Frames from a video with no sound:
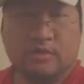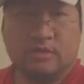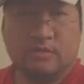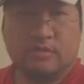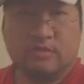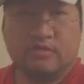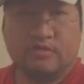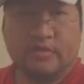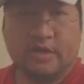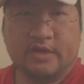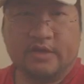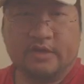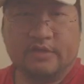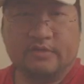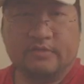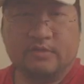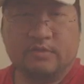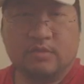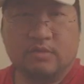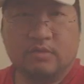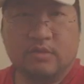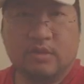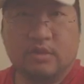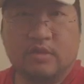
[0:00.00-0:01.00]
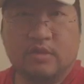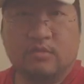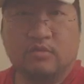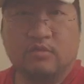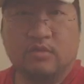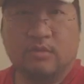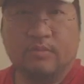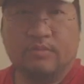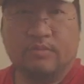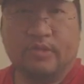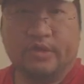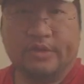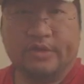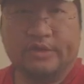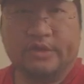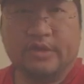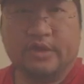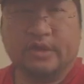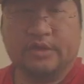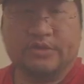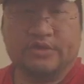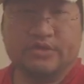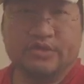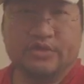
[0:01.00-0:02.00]
upgrade
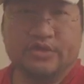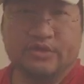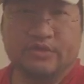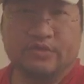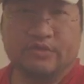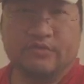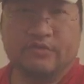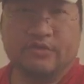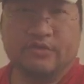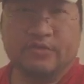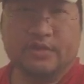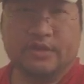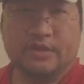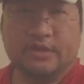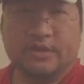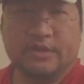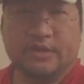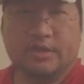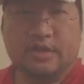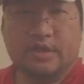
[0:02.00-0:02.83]
1.92 for the